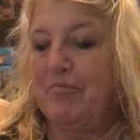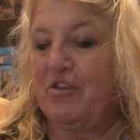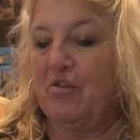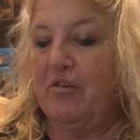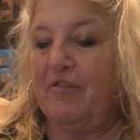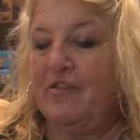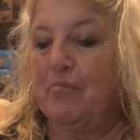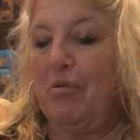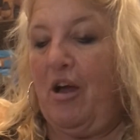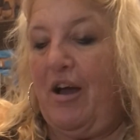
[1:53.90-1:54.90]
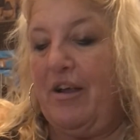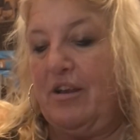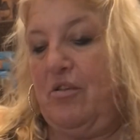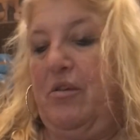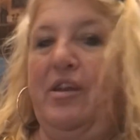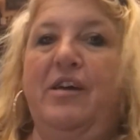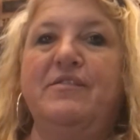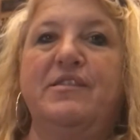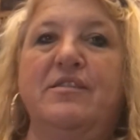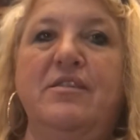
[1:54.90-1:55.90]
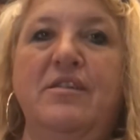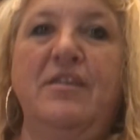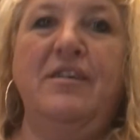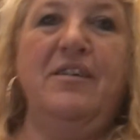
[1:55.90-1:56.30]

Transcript: to Griffin's blog and you Vlogs. can